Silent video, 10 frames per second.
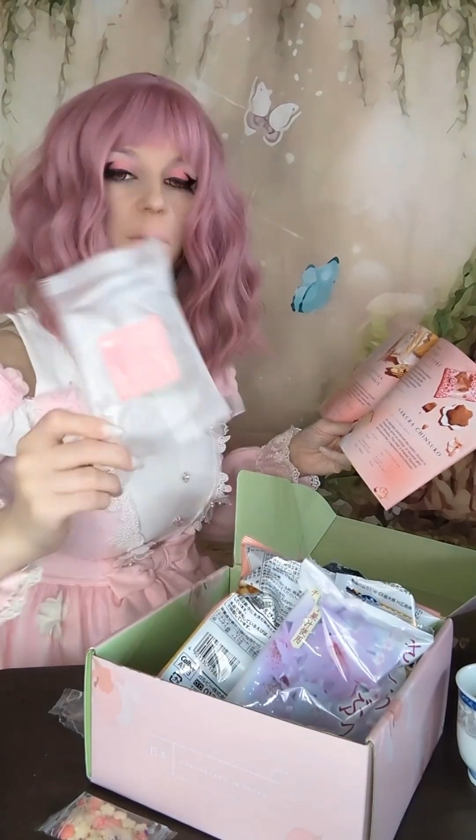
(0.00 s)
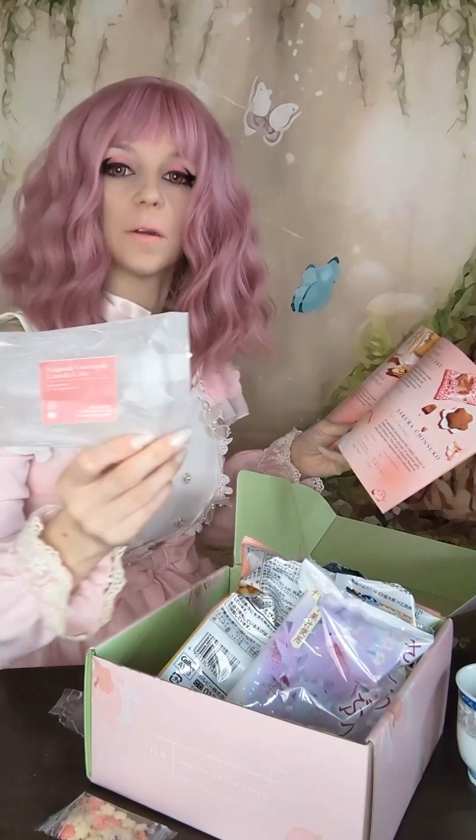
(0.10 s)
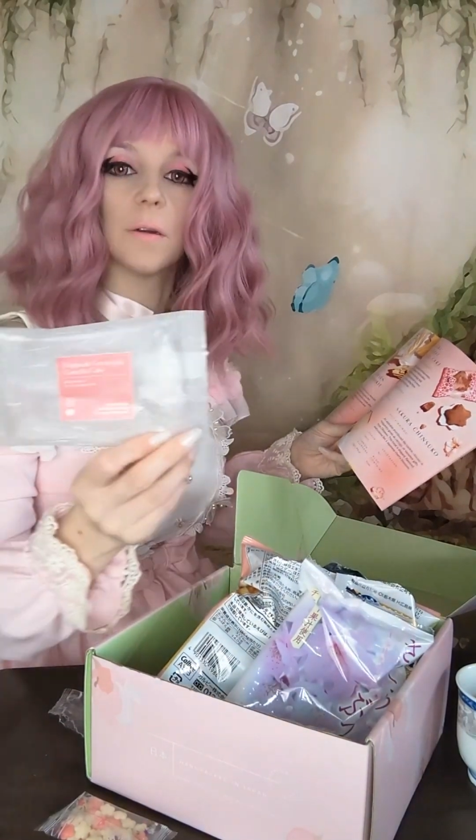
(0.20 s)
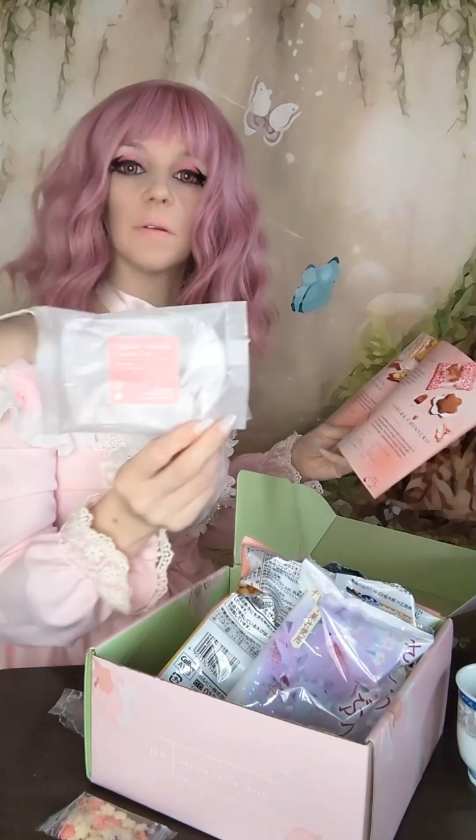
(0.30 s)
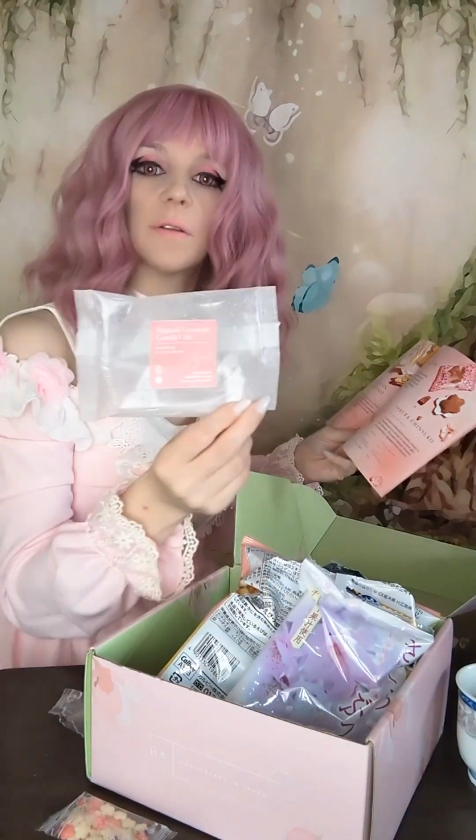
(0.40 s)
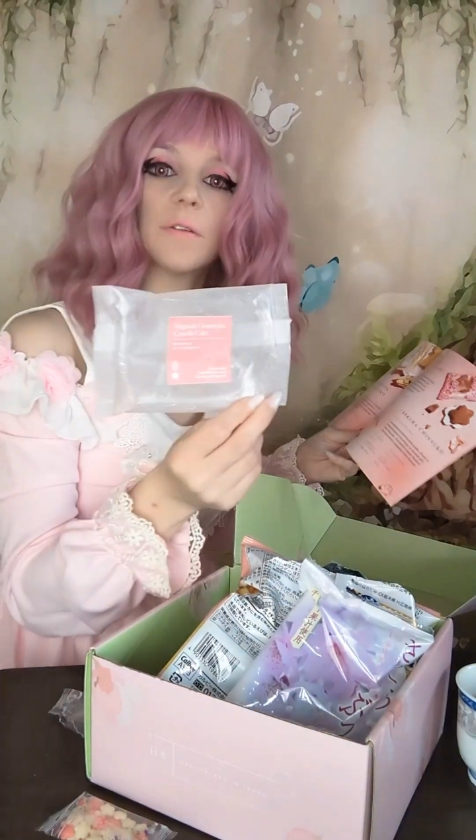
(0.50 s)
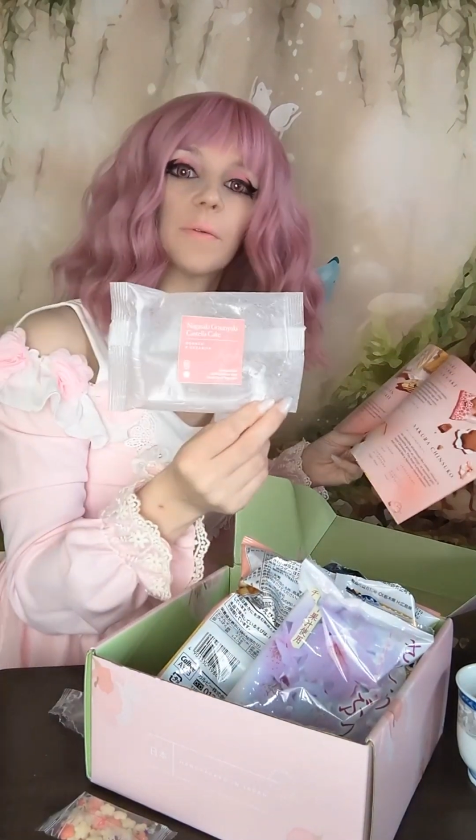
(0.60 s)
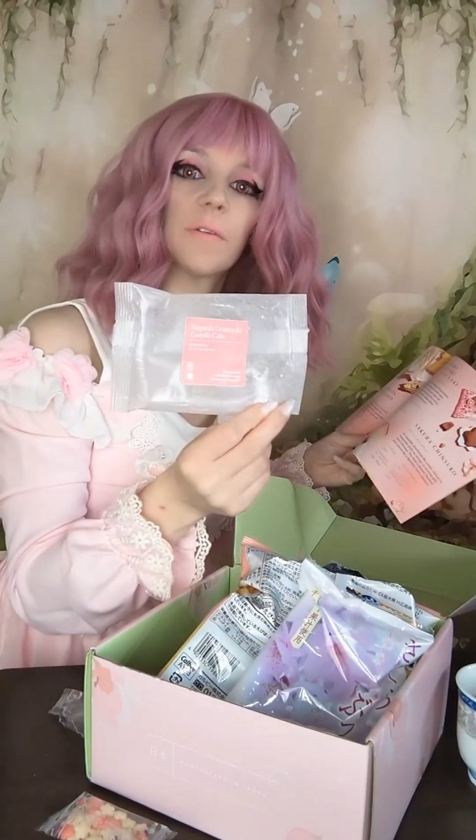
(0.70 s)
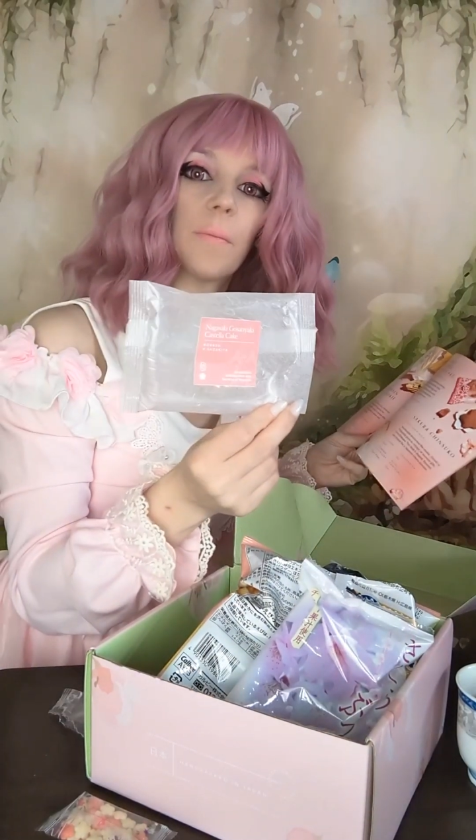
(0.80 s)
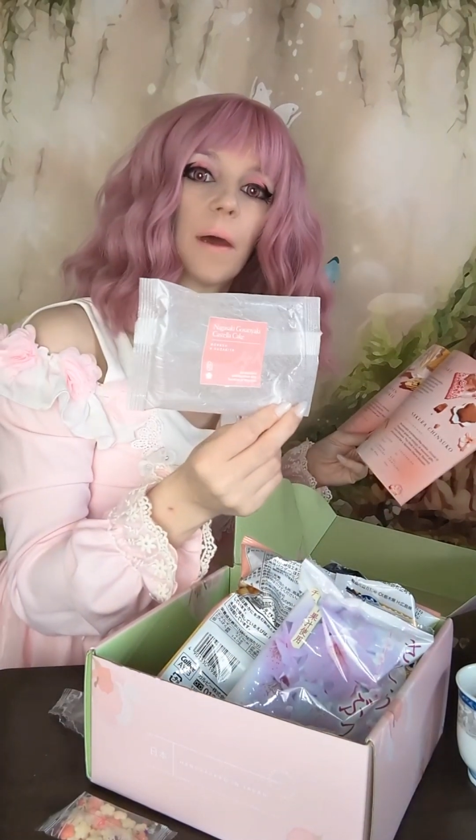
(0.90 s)
here, this
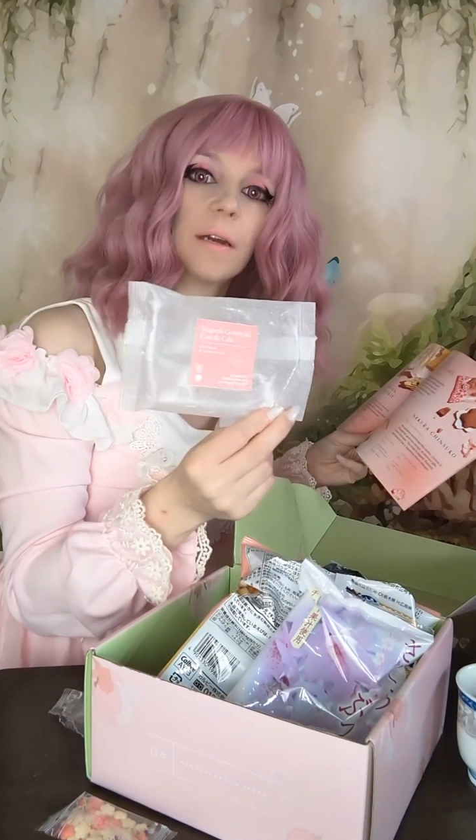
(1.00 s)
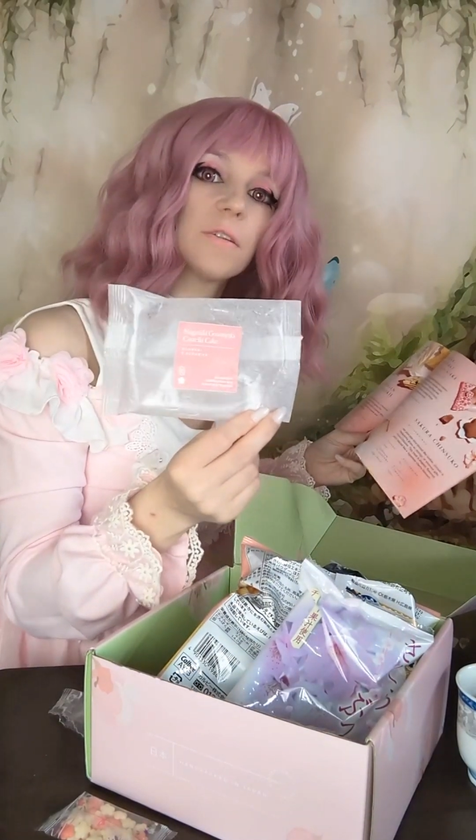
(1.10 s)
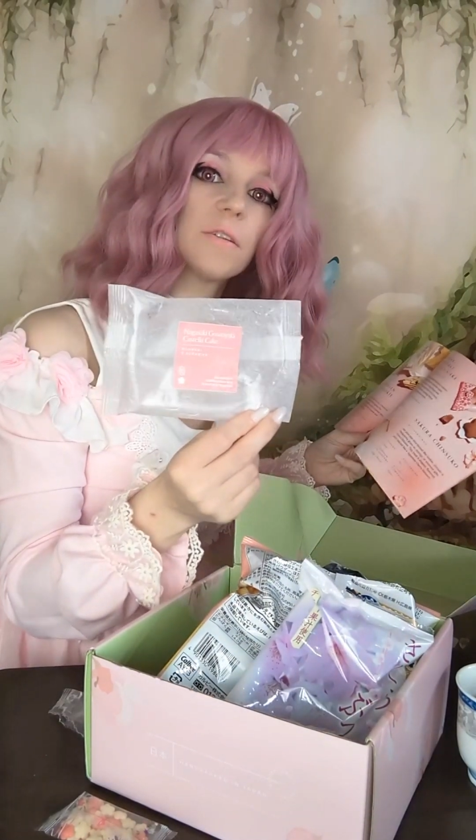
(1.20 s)
was the package